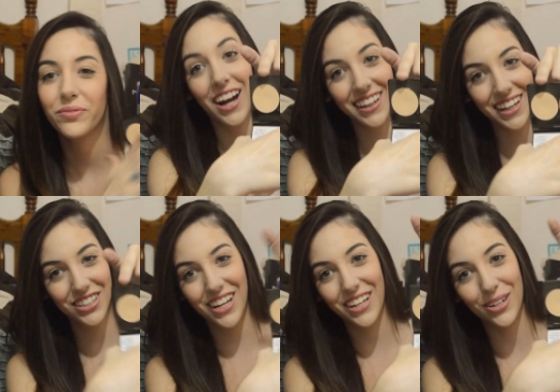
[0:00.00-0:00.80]
Highlight
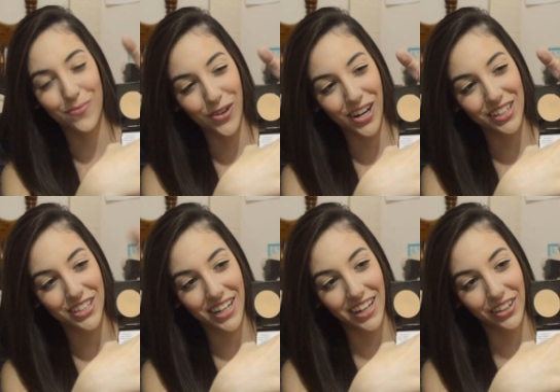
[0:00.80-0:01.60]
shade, your bronze
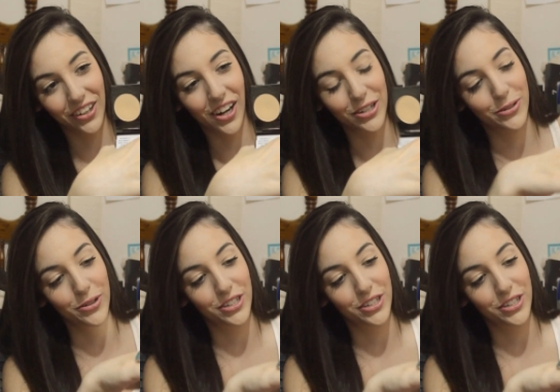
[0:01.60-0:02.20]
shade, and your contour